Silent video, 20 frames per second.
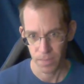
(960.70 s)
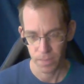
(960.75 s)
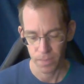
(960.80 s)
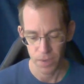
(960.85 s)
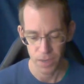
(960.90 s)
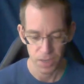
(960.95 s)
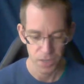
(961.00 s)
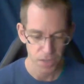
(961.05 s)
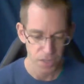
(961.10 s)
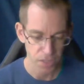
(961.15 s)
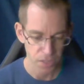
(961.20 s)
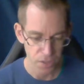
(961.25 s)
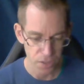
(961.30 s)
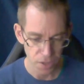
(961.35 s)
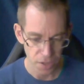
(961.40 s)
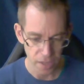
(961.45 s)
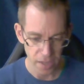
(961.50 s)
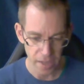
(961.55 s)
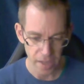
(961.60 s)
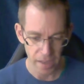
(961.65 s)
but it's just
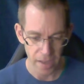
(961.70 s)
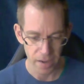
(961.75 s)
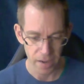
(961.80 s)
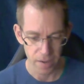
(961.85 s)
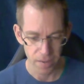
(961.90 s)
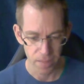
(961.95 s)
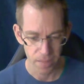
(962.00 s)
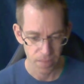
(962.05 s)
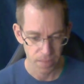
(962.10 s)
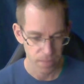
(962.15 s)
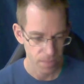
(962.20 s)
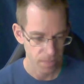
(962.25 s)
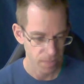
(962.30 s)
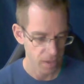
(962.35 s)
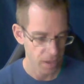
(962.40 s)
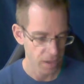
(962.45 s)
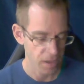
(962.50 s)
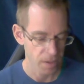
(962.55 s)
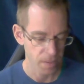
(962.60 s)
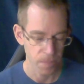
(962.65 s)
looking at
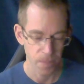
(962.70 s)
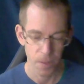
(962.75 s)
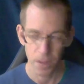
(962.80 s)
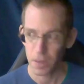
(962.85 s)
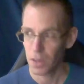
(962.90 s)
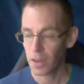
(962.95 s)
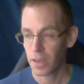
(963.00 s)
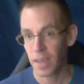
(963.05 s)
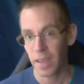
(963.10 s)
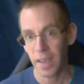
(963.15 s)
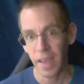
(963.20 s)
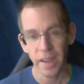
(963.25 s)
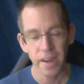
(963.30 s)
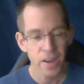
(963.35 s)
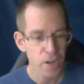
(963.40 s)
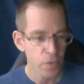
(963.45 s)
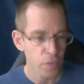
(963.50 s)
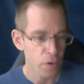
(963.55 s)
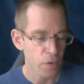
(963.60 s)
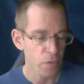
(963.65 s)
um, looking at a
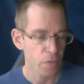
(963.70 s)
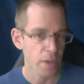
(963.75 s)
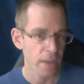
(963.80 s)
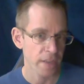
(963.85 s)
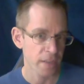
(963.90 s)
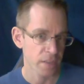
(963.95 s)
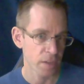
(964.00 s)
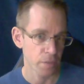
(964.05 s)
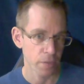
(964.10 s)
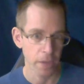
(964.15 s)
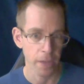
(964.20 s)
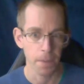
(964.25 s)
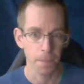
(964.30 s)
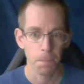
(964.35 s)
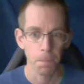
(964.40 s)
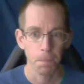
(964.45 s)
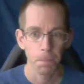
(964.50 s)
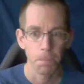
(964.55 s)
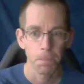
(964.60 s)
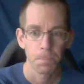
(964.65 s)
different phase of it
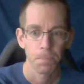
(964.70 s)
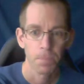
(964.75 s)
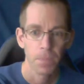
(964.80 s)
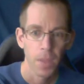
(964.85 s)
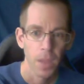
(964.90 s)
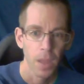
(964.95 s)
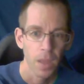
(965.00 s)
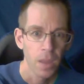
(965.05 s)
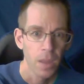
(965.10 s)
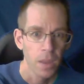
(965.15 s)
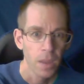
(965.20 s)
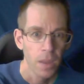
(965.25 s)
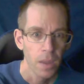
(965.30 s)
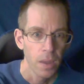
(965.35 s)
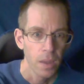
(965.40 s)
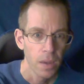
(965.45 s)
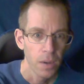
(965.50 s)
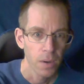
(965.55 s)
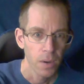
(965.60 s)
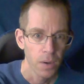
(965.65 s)

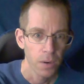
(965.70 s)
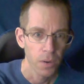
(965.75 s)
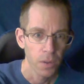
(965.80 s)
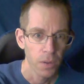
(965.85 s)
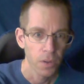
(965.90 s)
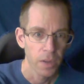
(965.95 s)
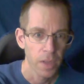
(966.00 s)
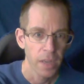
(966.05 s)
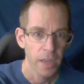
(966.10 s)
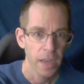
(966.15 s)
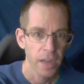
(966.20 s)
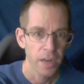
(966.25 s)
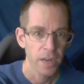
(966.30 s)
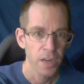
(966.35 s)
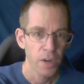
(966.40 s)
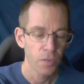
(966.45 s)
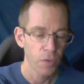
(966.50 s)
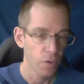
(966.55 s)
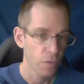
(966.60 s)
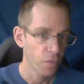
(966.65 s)
or looking at a
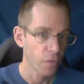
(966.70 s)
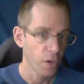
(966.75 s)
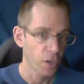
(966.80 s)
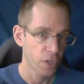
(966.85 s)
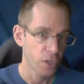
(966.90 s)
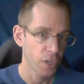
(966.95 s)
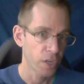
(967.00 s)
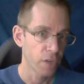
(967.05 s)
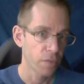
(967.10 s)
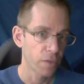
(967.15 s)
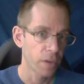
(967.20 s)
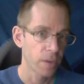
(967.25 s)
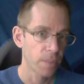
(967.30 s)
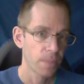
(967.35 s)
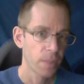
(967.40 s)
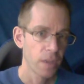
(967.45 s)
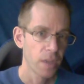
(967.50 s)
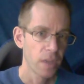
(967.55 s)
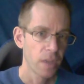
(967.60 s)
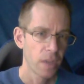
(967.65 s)
different function of it.
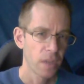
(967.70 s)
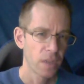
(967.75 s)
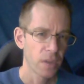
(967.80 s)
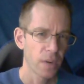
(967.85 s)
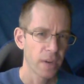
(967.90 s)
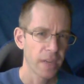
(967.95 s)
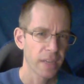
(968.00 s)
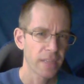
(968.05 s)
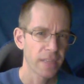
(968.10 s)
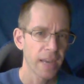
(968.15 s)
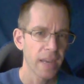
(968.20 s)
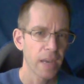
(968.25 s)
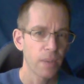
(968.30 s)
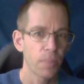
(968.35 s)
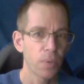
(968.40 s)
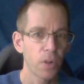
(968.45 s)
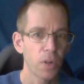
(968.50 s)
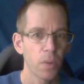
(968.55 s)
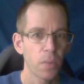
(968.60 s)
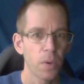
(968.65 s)
So an
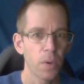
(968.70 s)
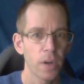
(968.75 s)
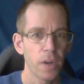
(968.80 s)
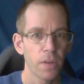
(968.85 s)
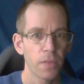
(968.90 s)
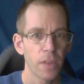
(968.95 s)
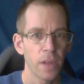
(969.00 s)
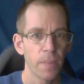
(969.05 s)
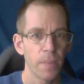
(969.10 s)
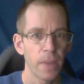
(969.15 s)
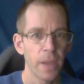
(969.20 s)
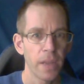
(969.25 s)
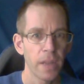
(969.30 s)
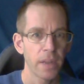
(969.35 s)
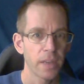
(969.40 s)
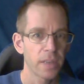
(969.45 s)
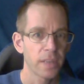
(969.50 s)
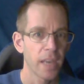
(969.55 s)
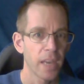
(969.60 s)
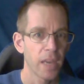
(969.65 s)
example, one of the main
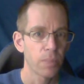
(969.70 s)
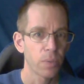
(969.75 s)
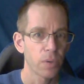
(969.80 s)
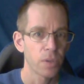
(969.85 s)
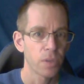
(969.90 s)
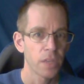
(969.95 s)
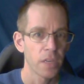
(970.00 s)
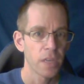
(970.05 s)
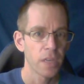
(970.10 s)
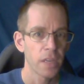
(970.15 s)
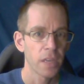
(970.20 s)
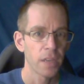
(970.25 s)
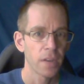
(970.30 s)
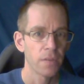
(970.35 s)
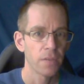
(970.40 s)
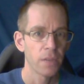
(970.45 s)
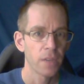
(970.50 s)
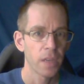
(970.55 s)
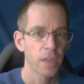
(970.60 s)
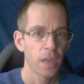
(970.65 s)
examples he
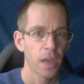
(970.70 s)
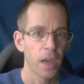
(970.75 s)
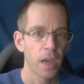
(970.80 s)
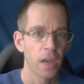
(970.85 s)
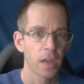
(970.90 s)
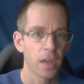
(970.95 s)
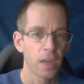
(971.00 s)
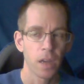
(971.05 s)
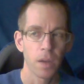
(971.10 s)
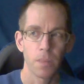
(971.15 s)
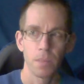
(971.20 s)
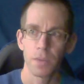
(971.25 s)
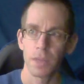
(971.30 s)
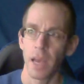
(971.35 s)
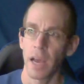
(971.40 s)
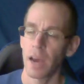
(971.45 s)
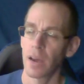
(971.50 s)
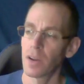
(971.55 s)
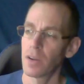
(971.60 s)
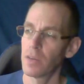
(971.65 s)
gives uh, comes
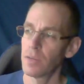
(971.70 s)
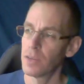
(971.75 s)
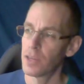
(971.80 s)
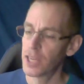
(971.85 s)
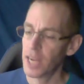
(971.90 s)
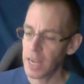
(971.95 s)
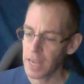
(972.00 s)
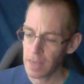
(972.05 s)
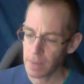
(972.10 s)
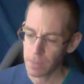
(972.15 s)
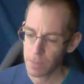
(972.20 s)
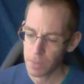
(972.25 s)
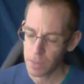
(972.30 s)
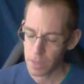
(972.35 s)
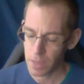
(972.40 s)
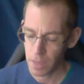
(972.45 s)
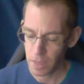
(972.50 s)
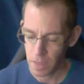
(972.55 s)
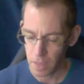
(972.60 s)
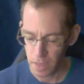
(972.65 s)
out of James
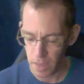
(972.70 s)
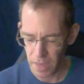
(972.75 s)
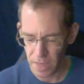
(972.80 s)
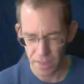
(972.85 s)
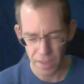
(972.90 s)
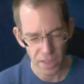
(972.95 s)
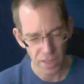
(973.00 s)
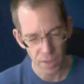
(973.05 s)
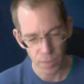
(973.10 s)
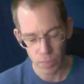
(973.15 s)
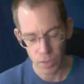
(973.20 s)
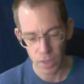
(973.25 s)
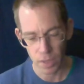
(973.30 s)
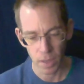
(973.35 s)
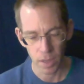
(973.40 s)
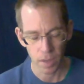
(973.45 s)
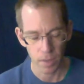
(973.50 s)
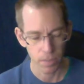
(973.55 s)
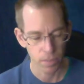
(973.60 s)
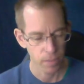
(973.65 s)
in, I think, the
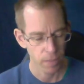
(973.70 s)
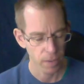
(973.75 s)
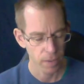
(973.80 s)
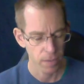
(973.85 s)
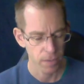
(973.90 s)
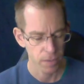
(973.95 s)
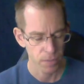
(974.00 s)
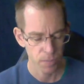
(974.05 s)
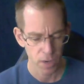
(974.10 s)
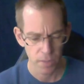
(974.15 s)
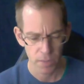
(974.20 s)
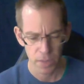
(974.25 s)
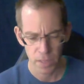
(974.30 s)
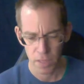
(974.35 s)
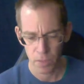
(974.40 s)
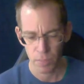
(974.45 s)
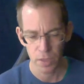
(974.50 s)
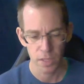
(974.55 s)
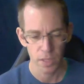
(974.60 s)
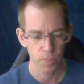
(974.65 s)
uh, it's probably in the
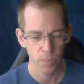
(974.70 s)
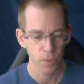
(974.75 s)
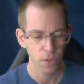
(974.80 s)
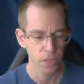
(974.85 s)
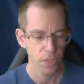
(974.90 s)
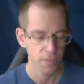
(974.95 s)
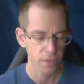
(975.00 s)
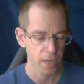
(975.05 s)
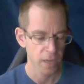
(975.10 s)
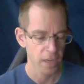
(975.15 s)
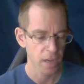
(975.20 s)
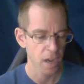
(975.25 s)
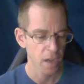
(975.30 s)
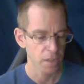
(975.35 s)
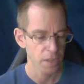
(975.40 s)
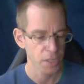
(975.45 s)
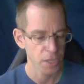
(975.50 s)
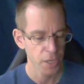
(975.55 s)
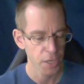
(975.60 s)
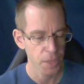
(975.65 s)
Principles of
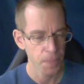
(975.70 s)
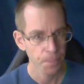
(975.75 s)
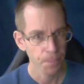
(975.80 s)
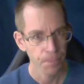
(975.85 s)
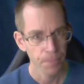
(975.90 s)
Psychology.